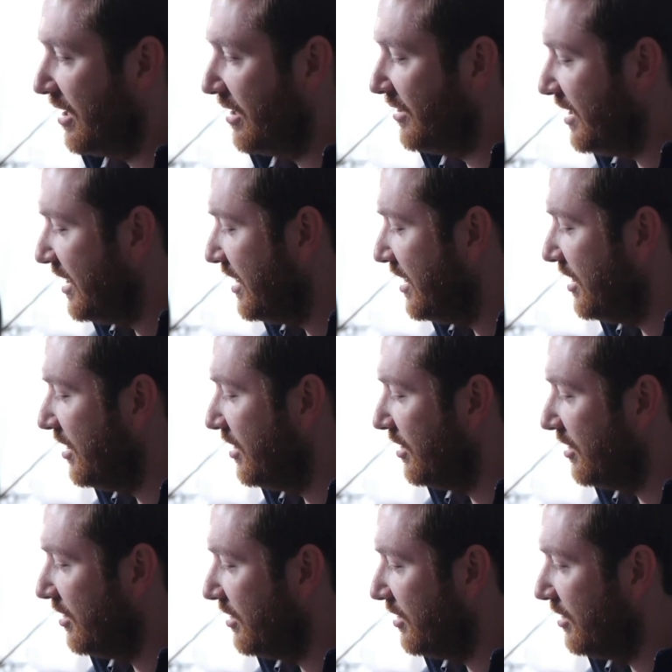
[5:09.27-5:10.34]

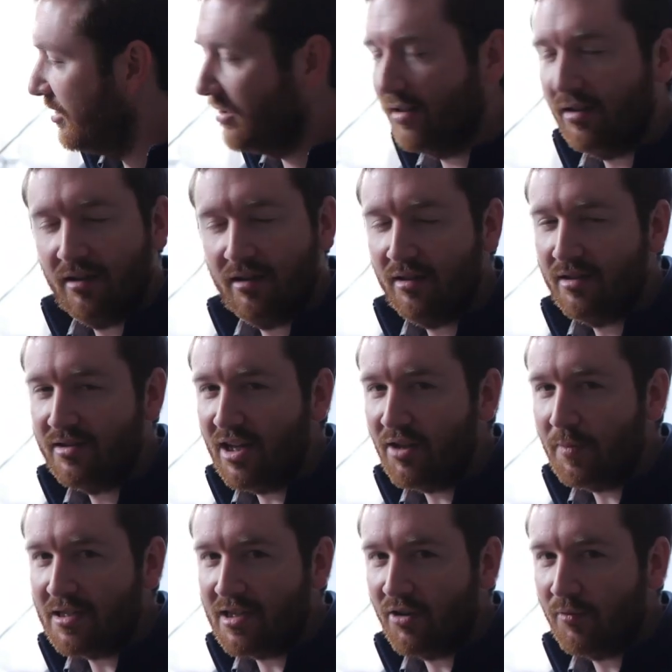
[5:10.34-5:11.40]
The
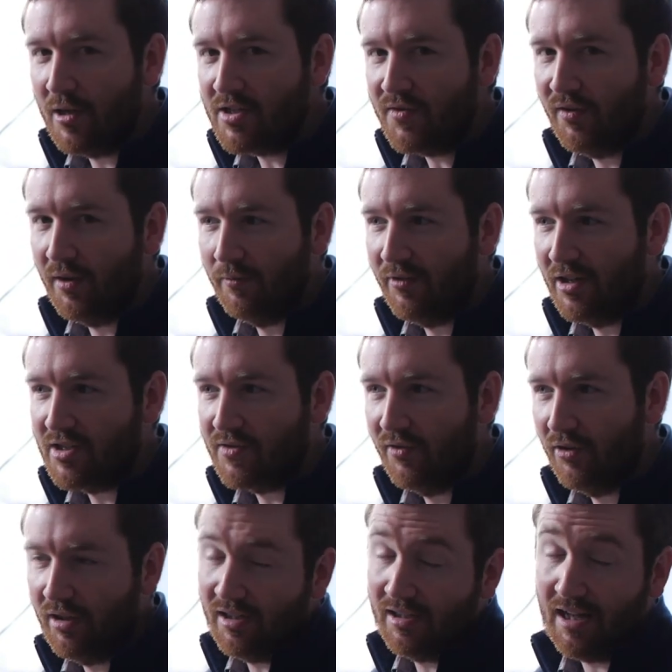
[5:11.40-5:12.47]
South by Southwest Film
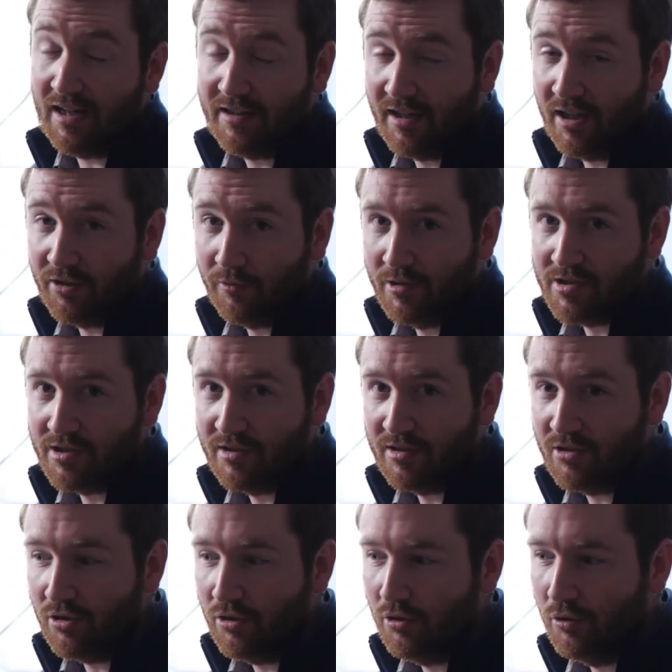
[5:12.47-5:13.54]
Festival, and a lot of the other ones
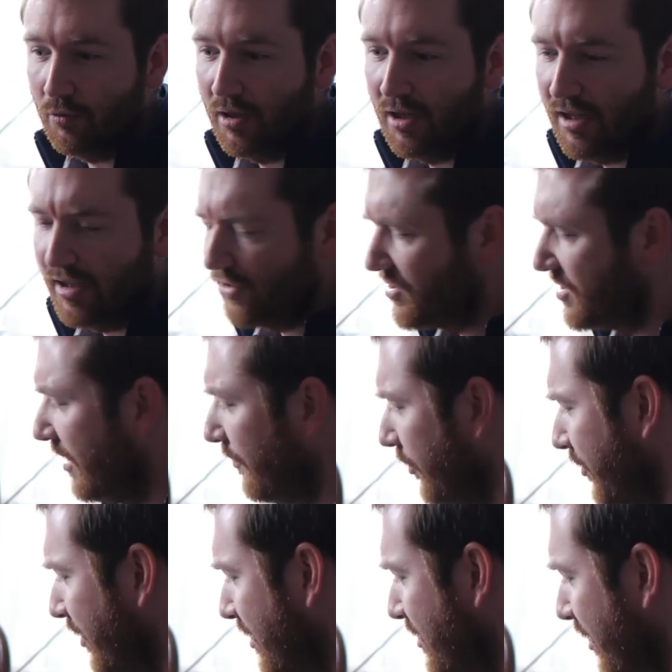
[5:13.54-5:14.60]
too, there's
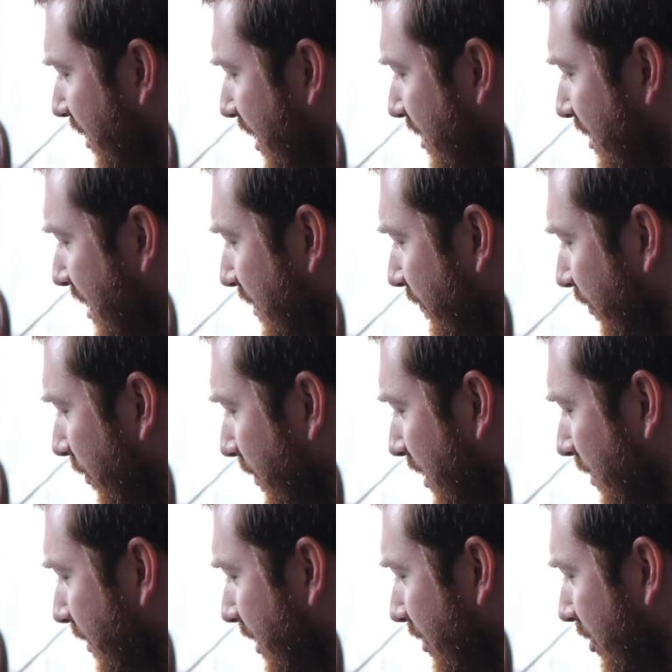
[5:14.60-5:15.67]
several things that they need from me.
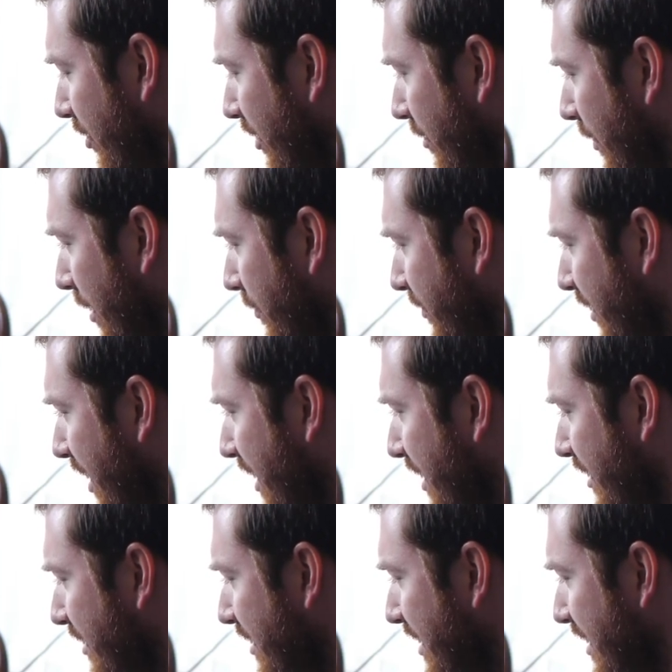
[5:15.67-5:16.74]
Let me look them up.
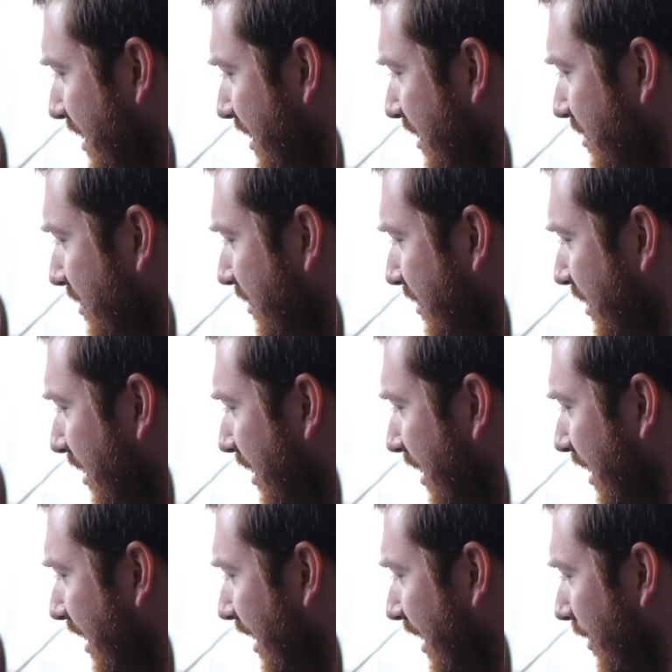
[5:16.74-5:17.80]
They need
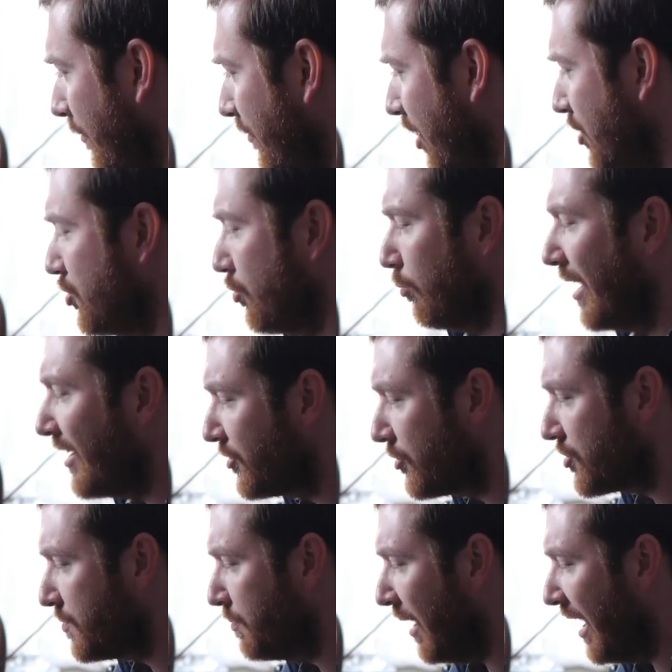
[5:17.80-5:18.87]
a
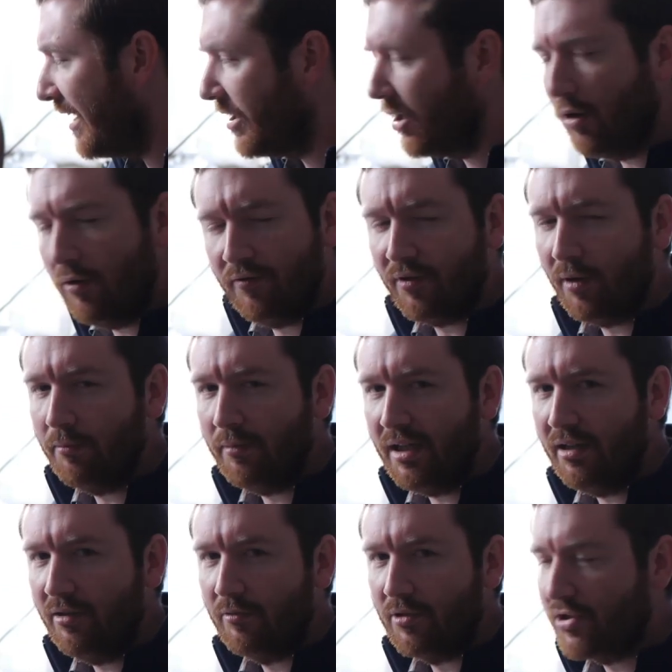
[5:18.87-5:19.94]
director's bio from
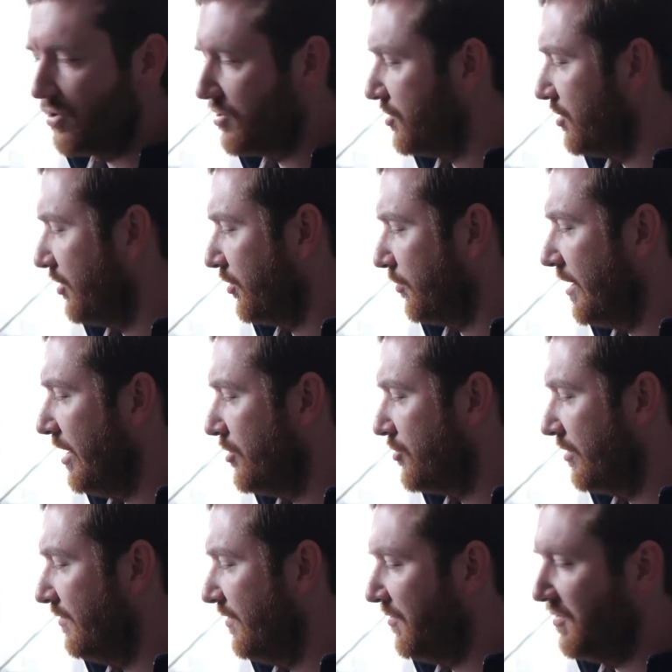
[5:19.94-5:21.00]
me, which is
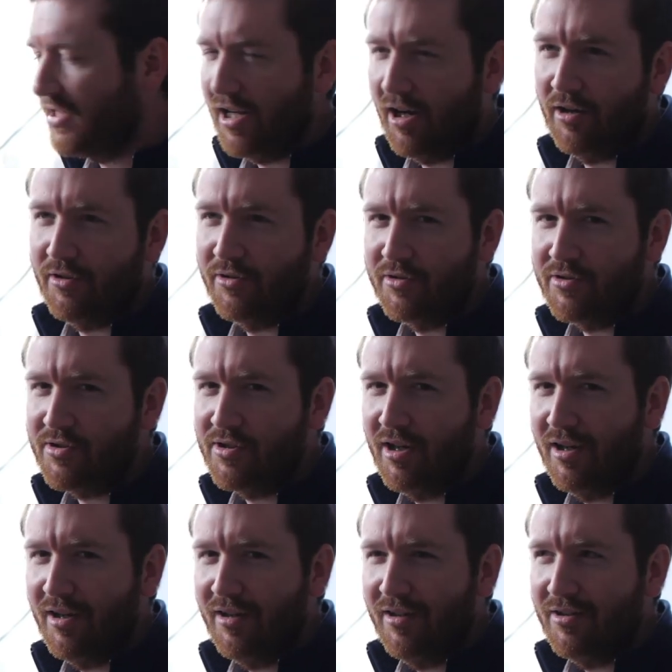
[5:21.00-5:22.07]
350 characters.
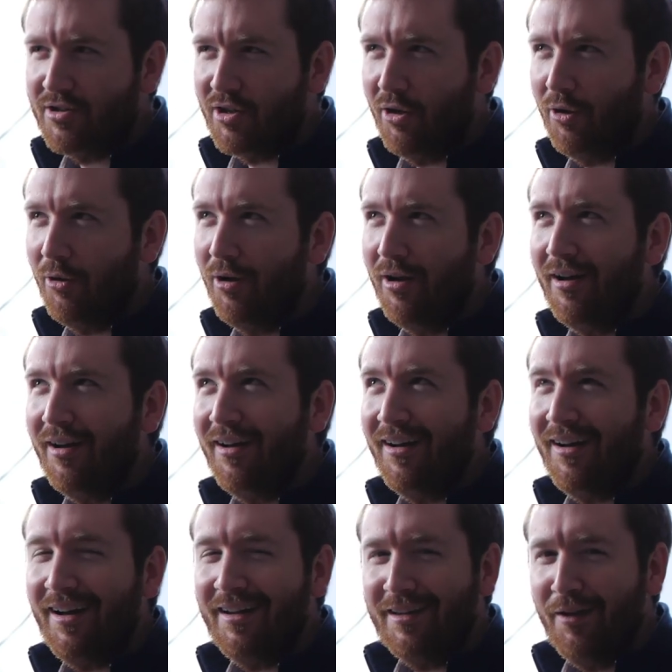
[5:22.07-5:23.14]
So
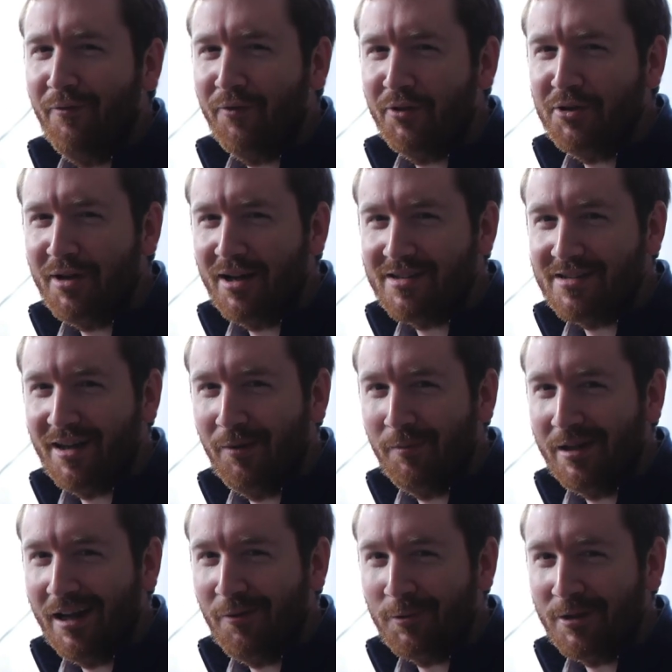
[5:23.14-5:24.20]
I'd love for you guys to help
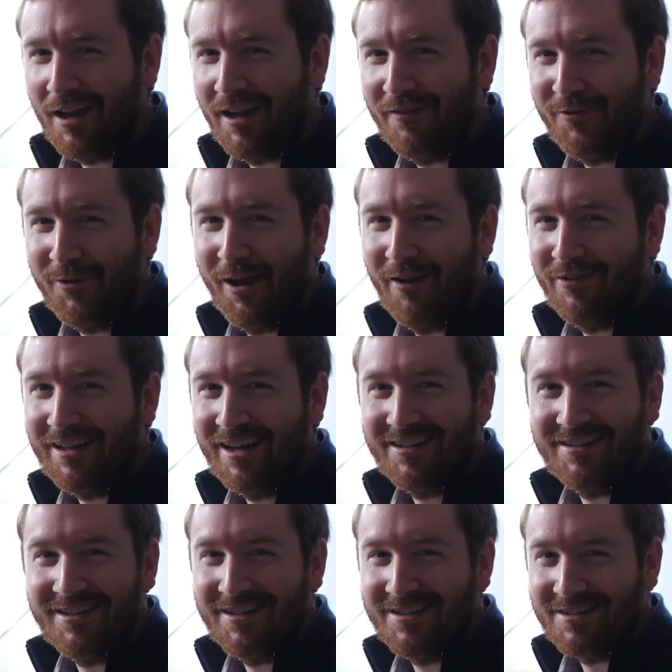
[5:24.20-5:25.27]
me out with that. If you have any
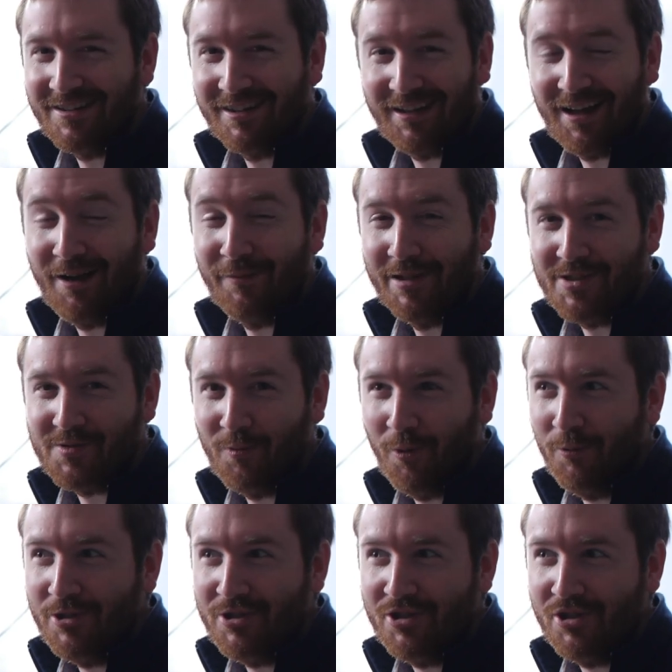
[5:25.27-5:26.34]
ideas in the comments, what
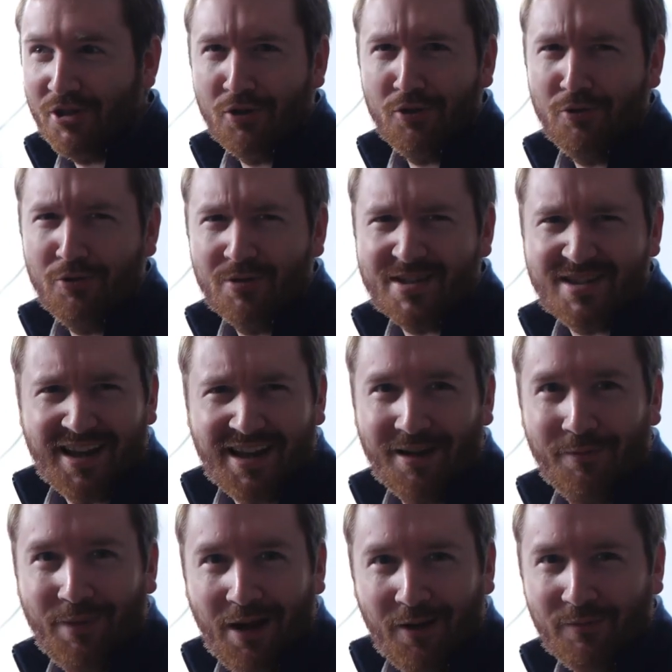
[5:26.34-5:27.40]
would you say
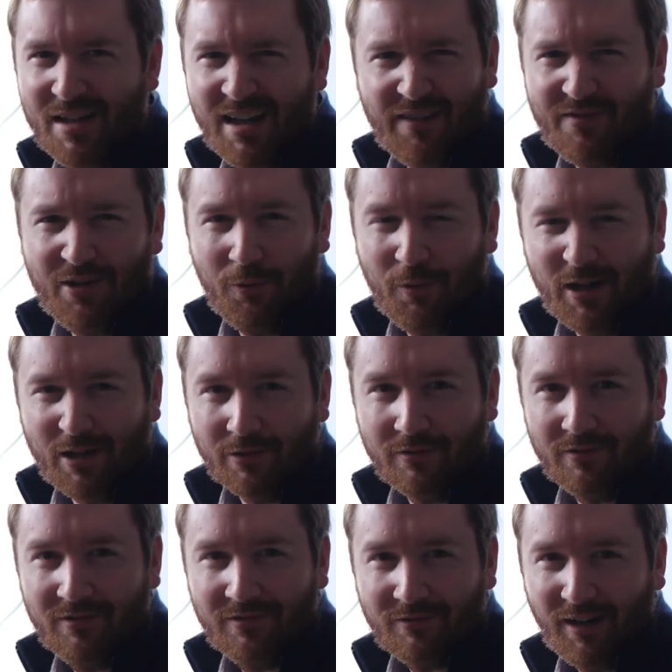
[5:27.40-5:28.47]
about me? I feel
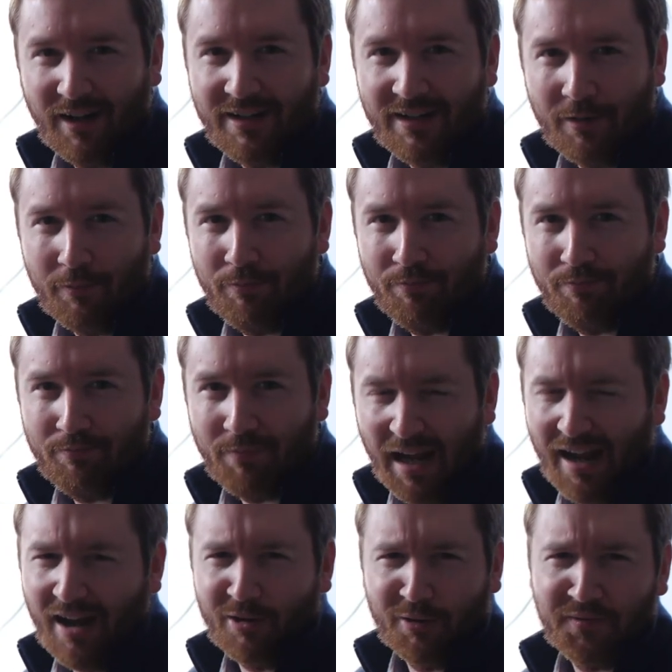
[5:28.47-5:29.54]
weird writing a
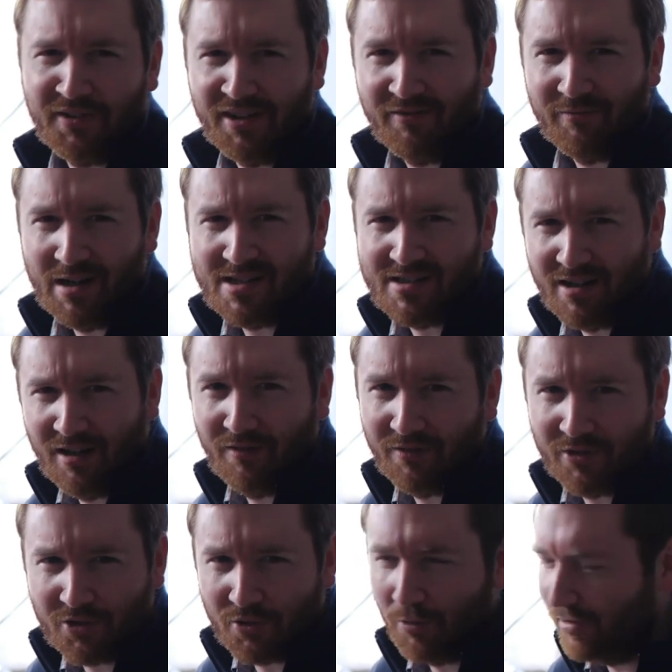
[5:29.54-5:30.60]
biography of myself,
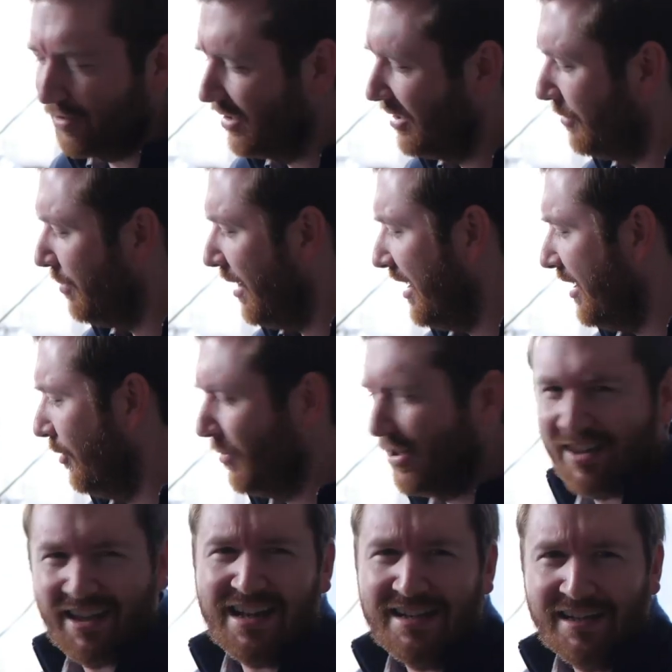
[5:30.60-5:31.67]
a short bio. What do
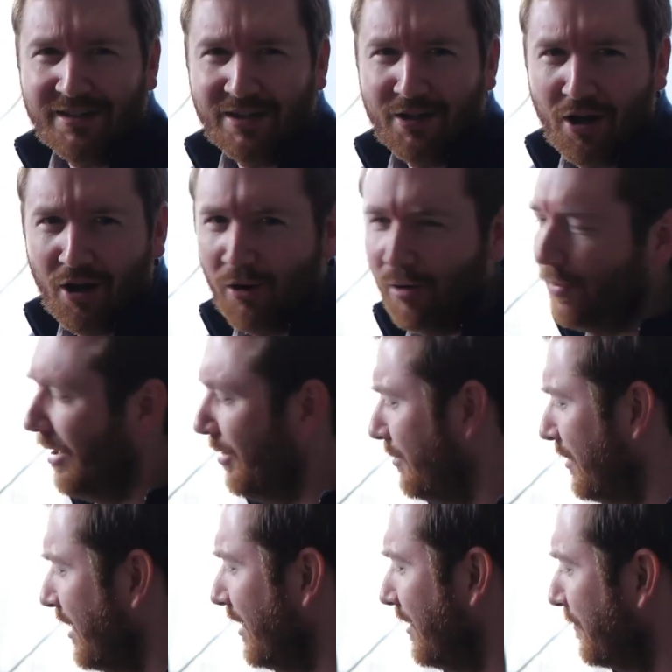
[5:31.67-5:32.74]
they need to know about
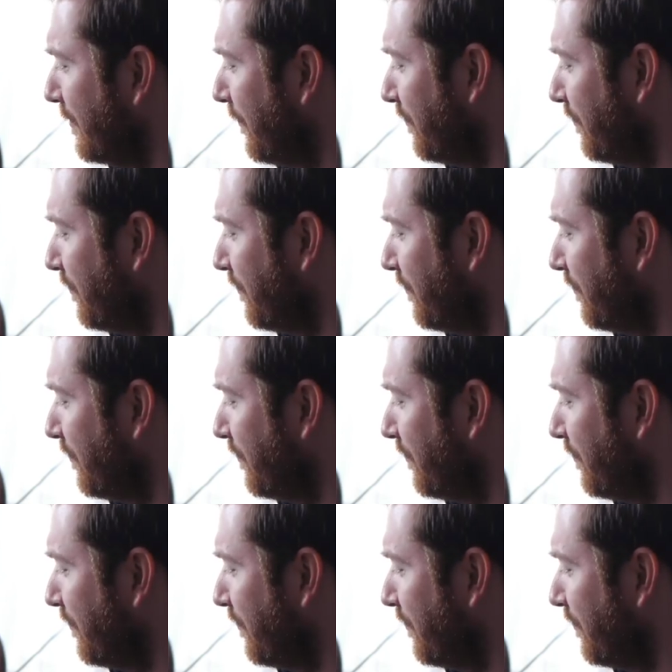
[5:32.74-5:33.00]
me?